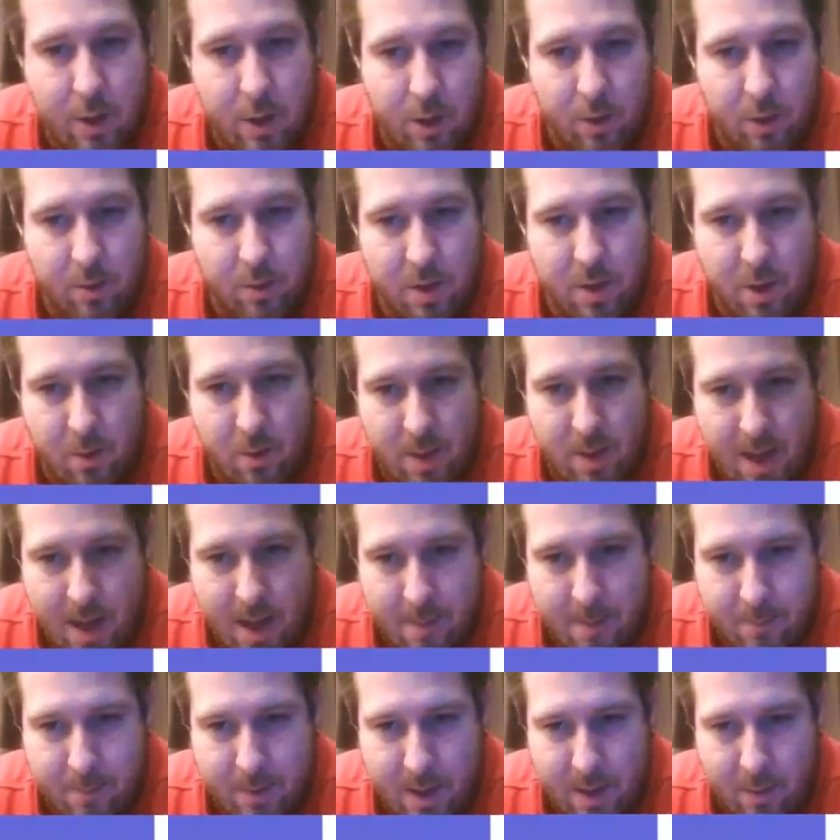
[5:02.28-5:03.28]
you don't know
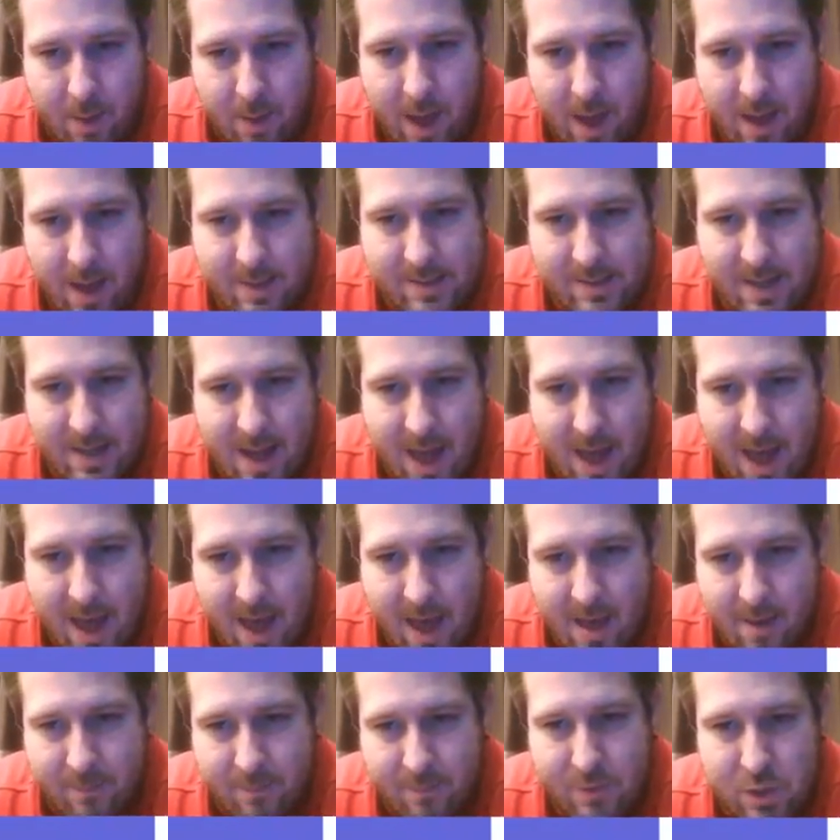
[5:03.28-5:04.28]
yet, but then it has an
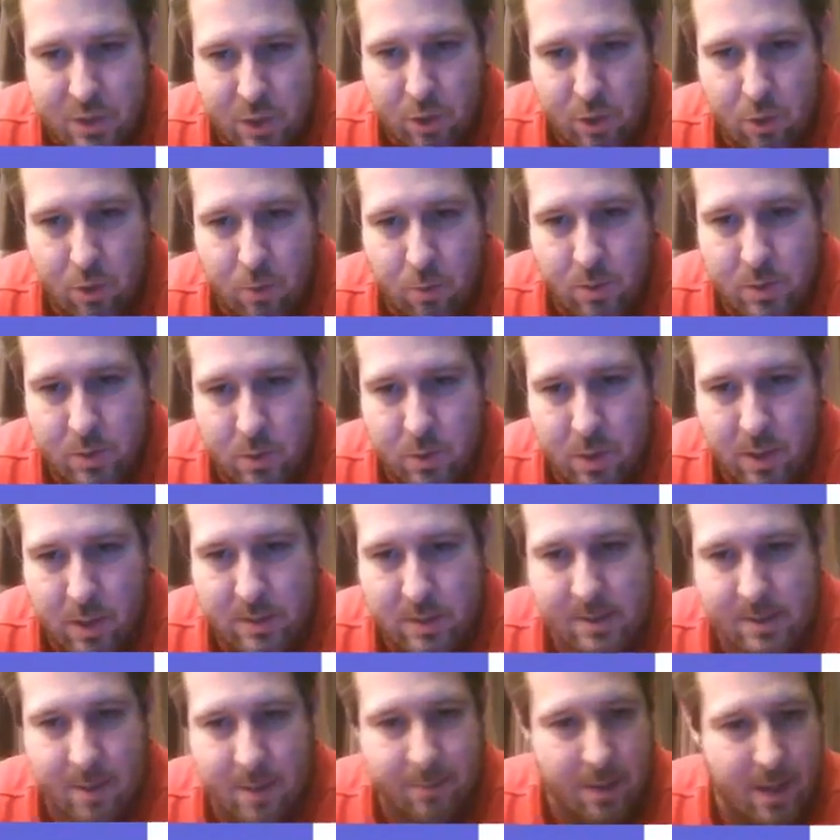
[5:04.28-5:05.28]
a of 2, which will
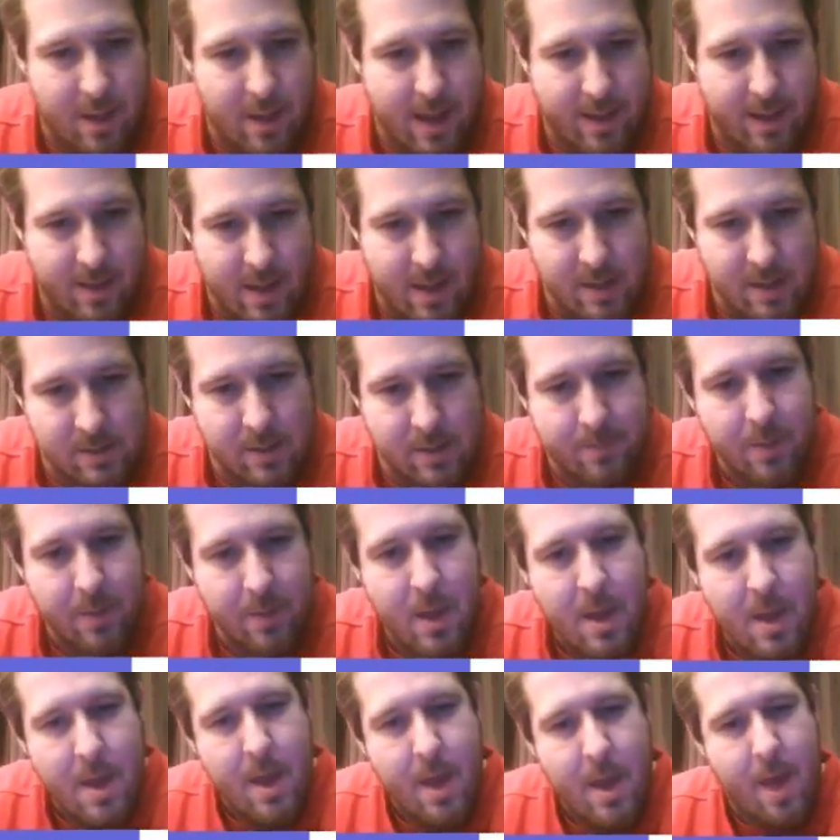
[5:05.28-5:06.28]
look something like this.
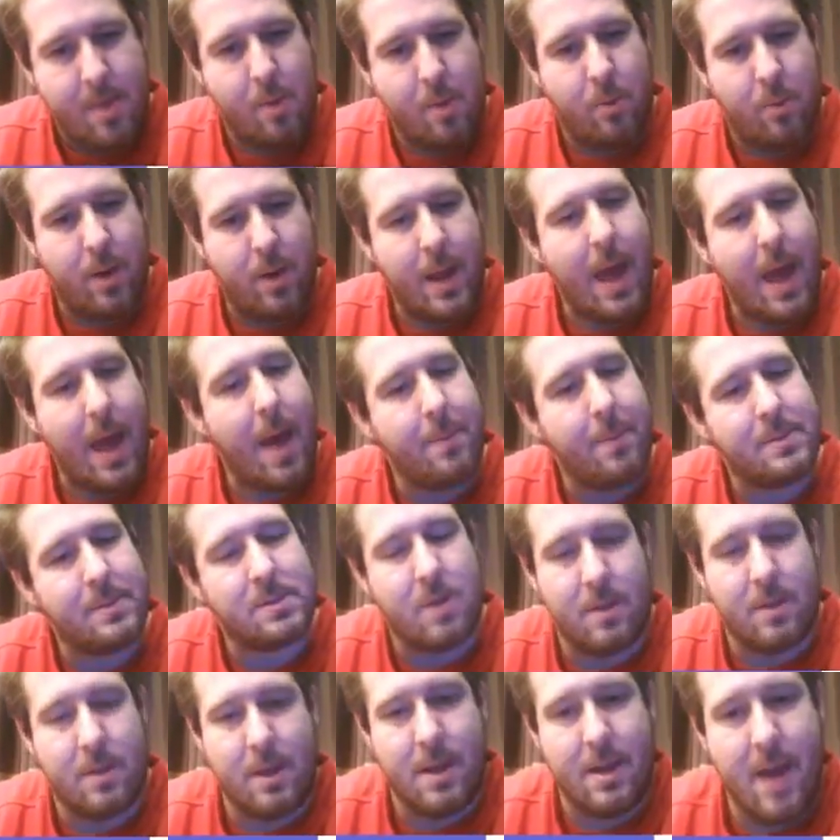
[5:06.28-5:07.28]
And then what
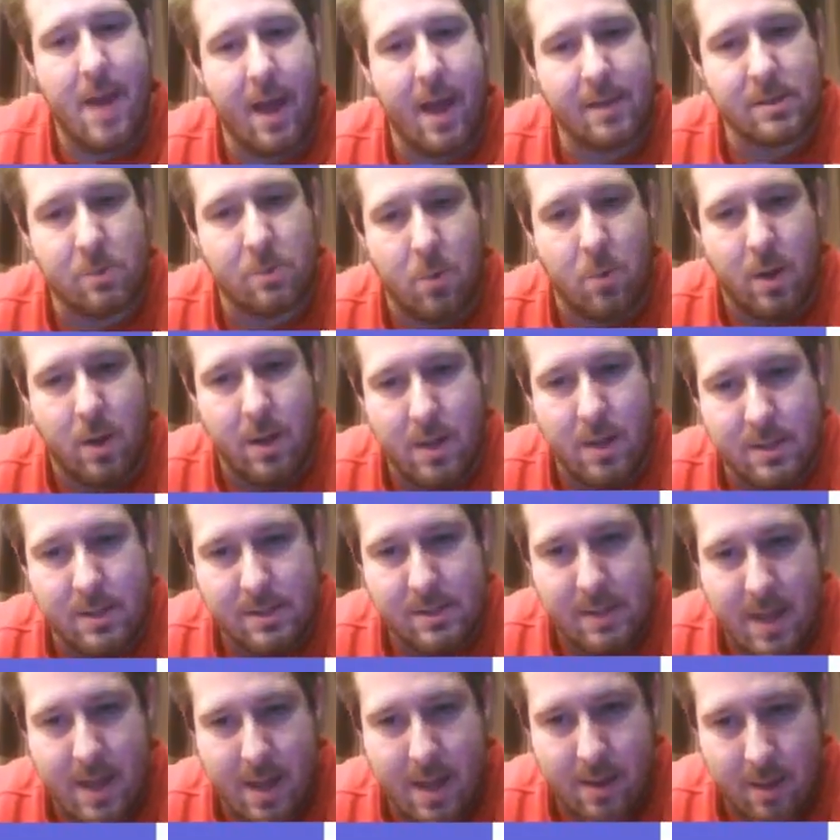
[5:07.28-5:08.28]
happens on the next one
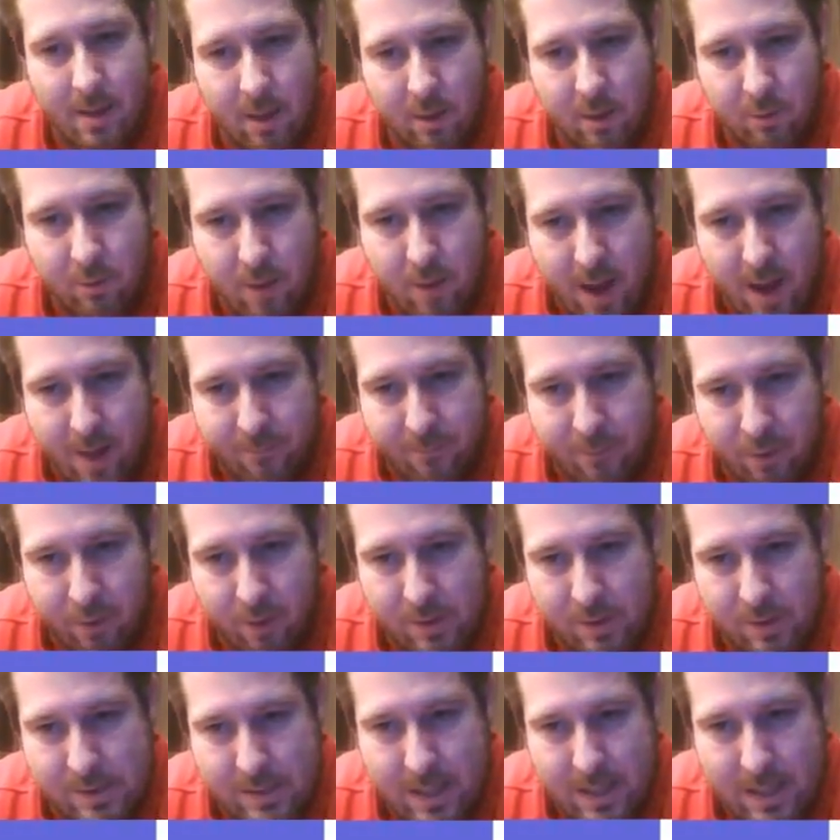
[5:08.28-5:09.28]
is then the graph
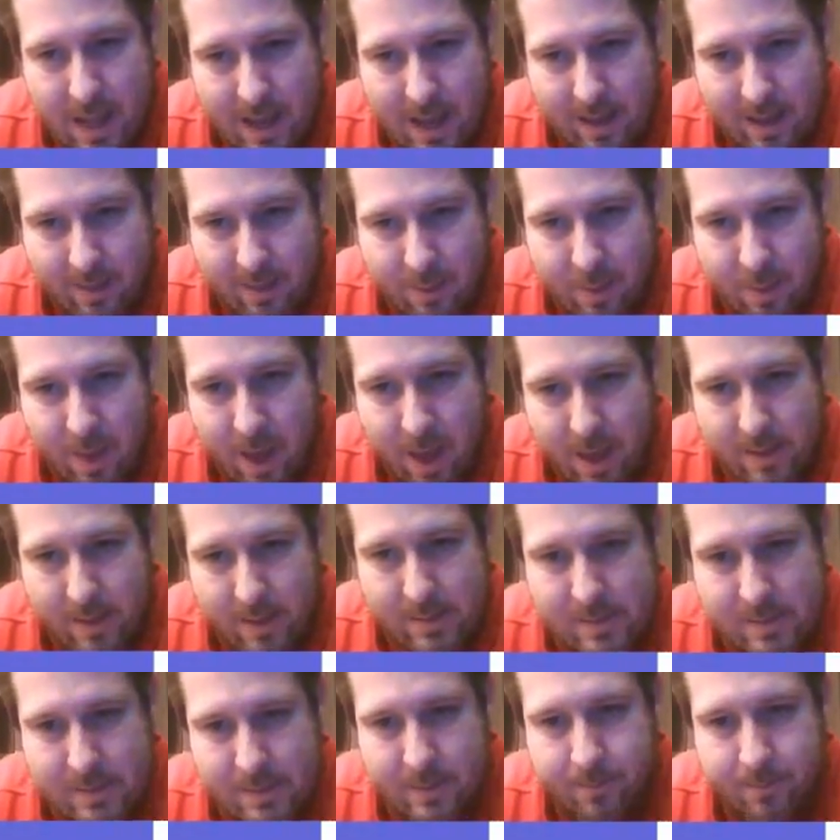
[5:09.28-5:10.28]
looks like
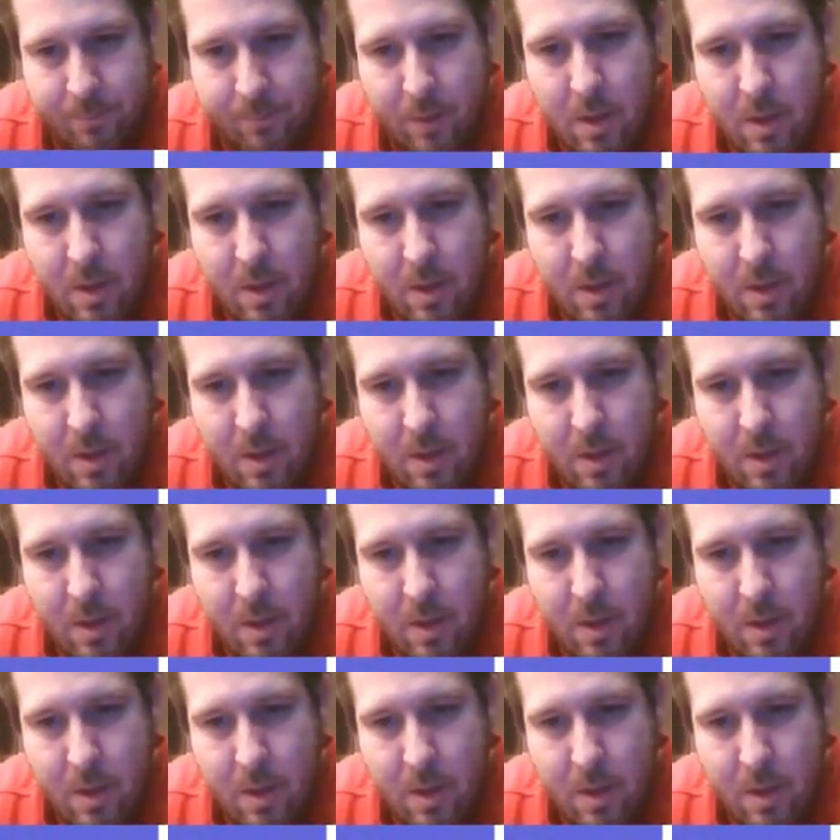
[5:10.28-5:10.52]
this.